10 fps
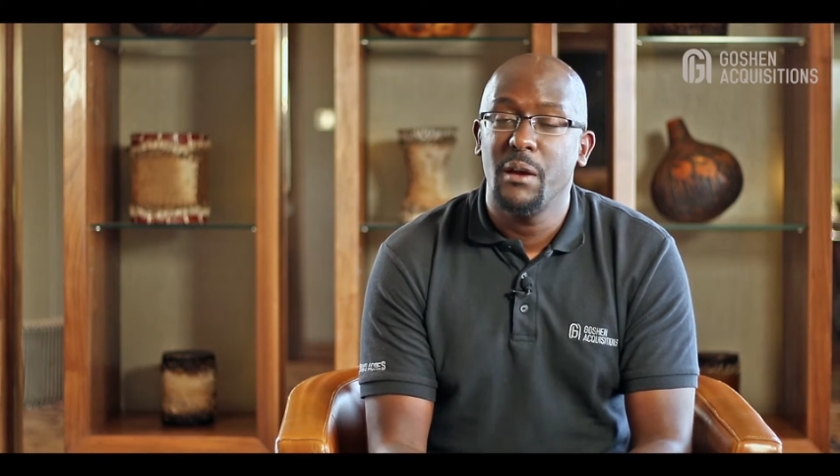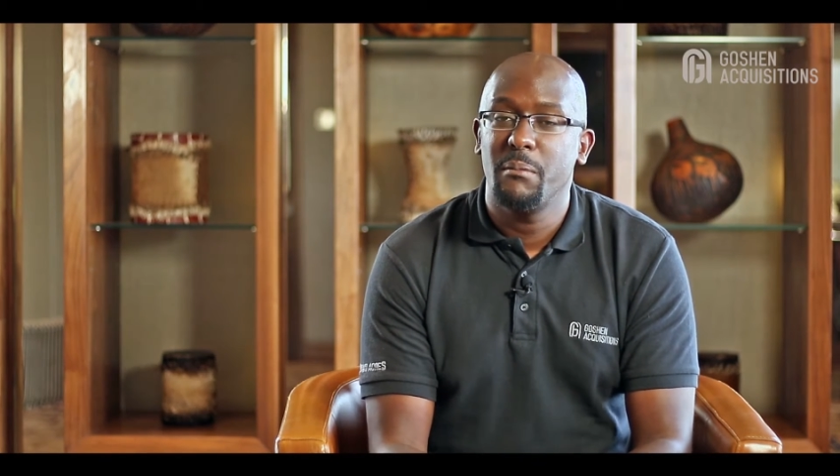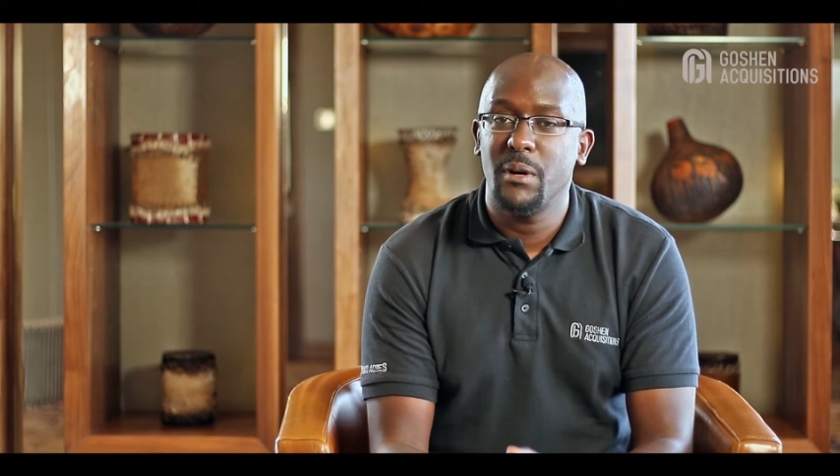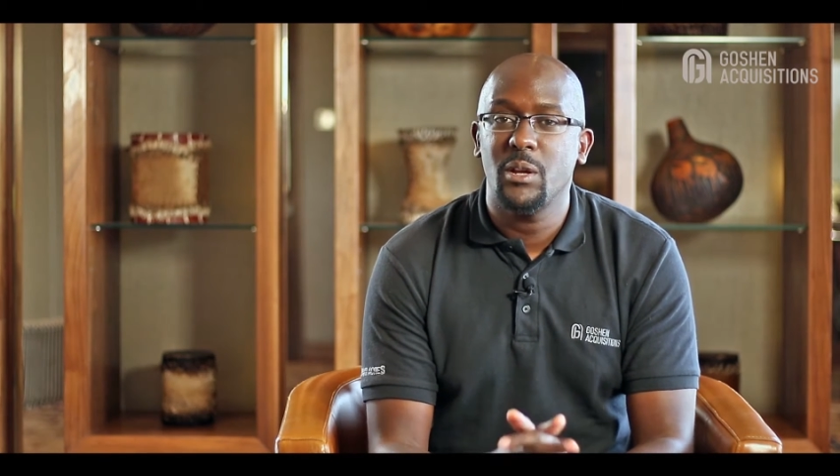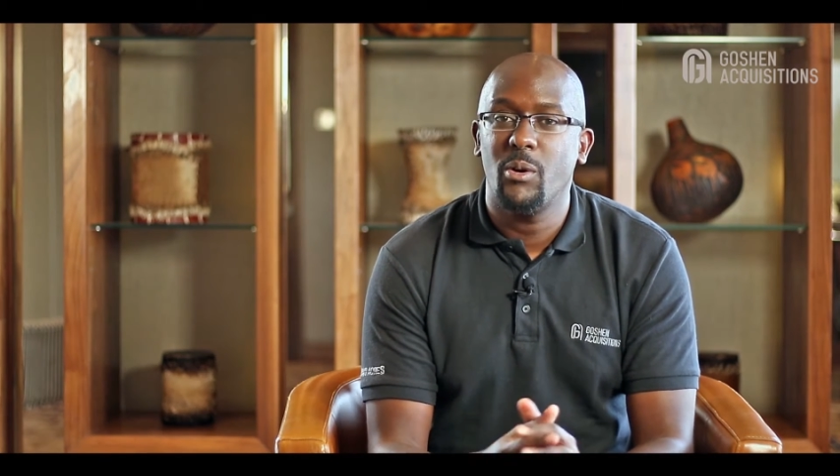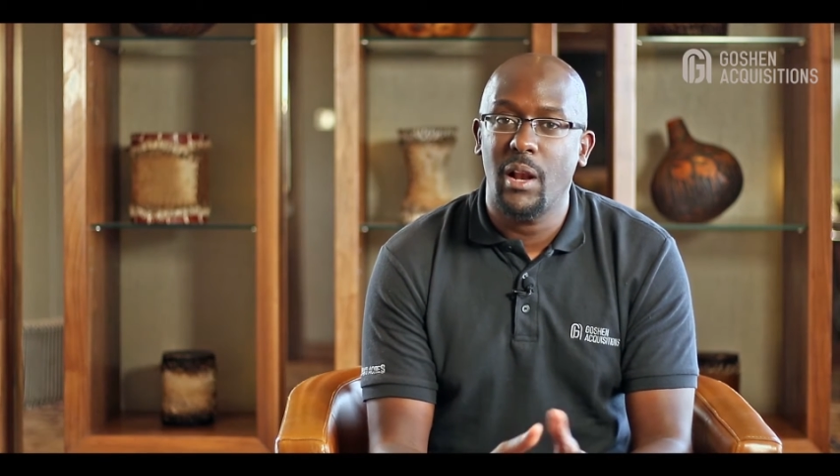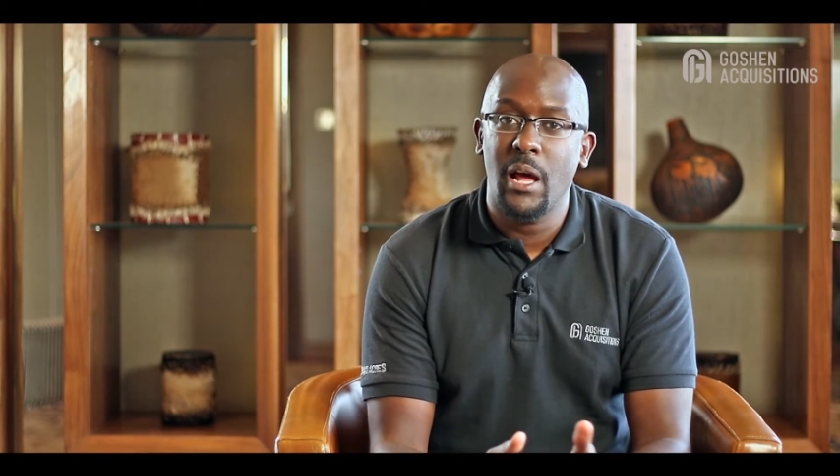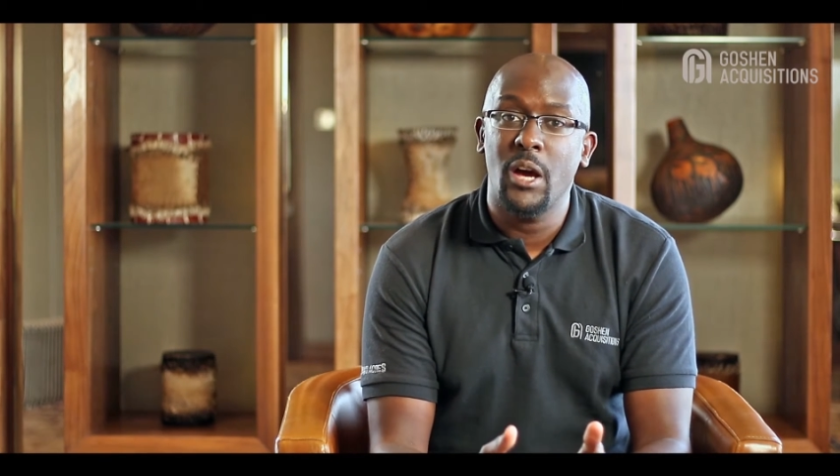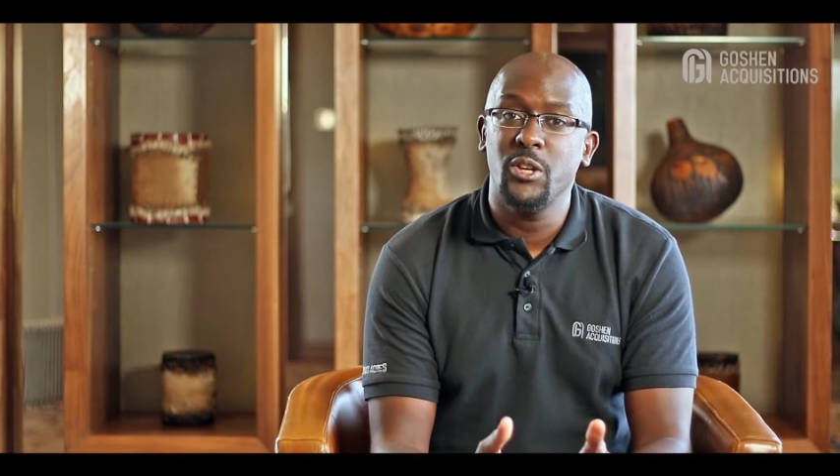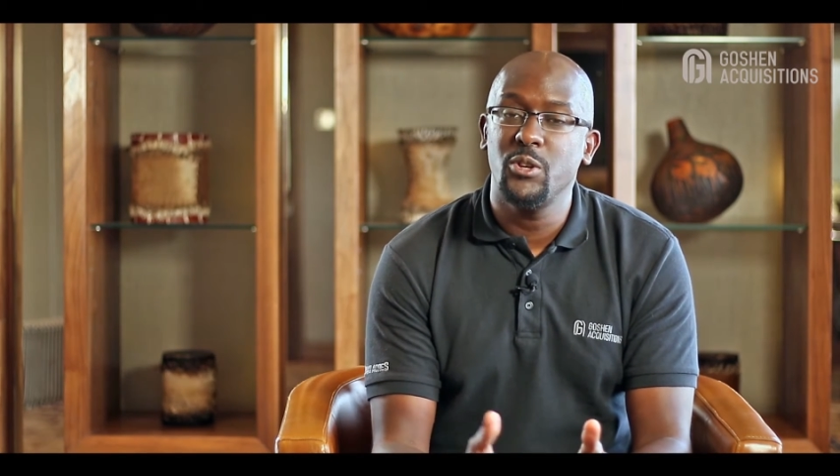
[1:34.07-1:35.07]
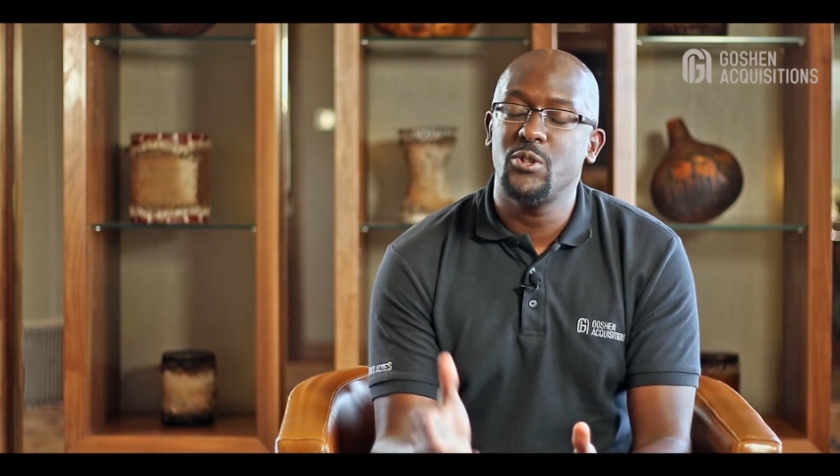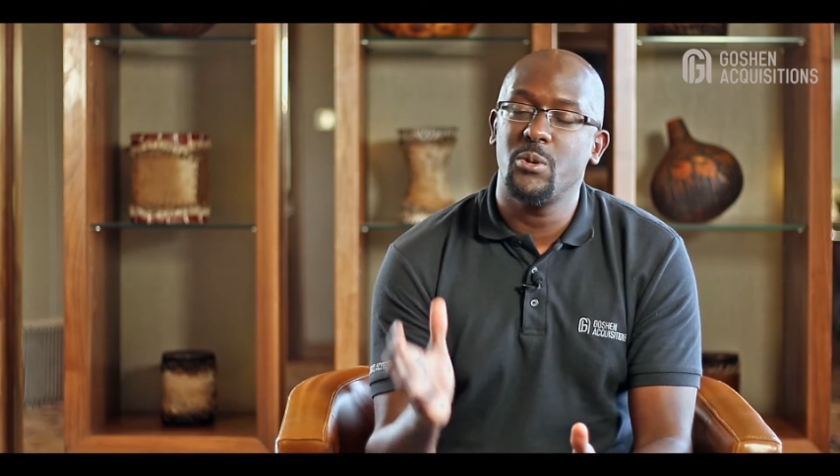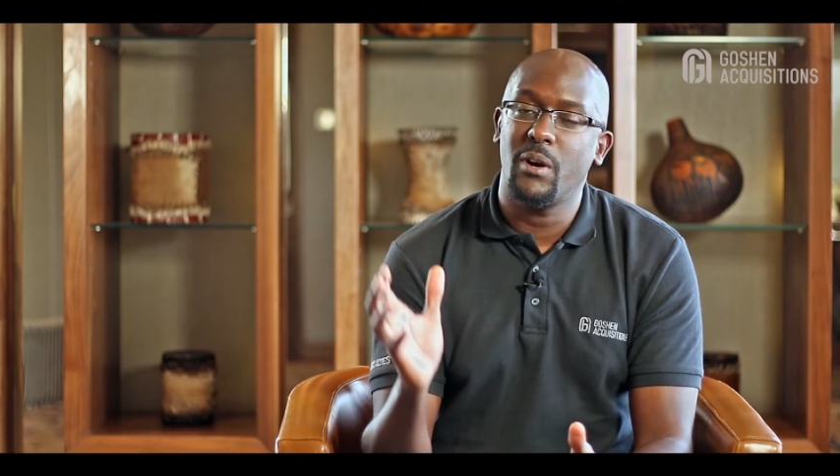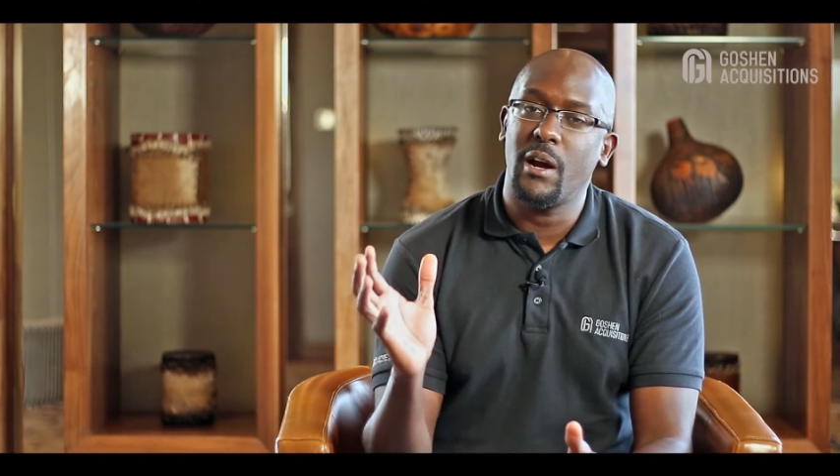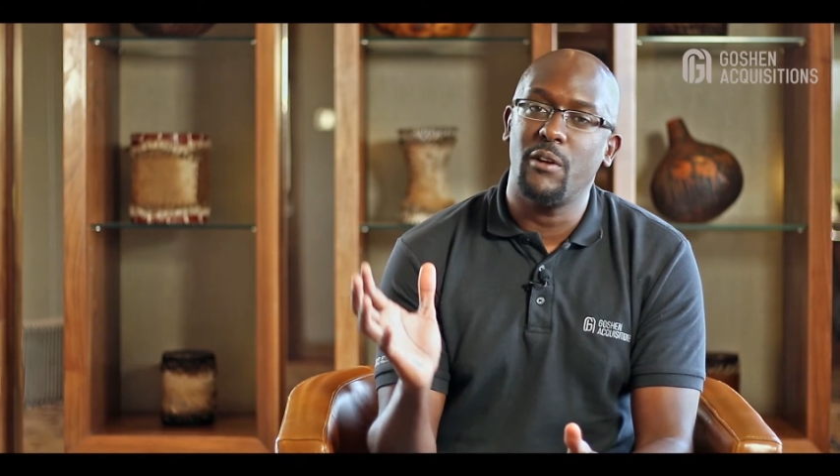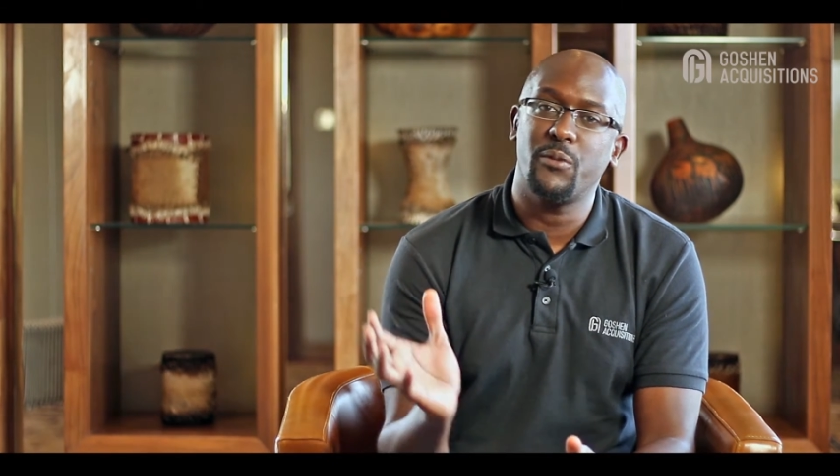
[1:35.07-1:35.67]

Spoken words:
but they were allowing you to account